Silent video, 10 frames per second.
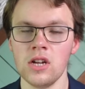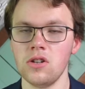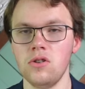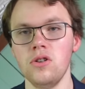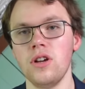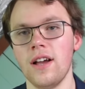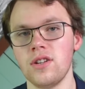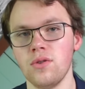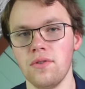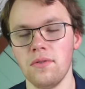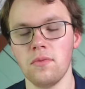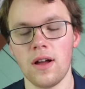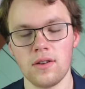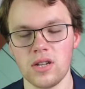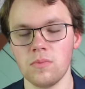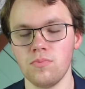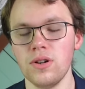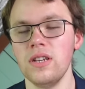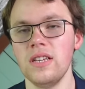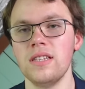So two guys who had some
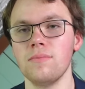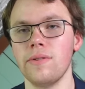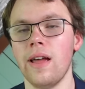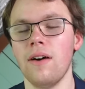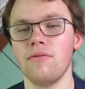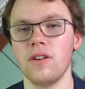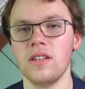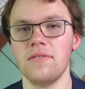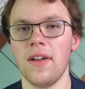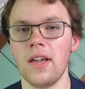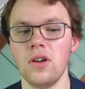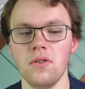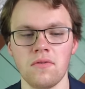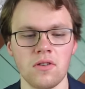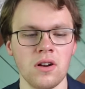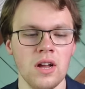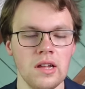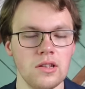pretty decent playoff runs in Vancouver.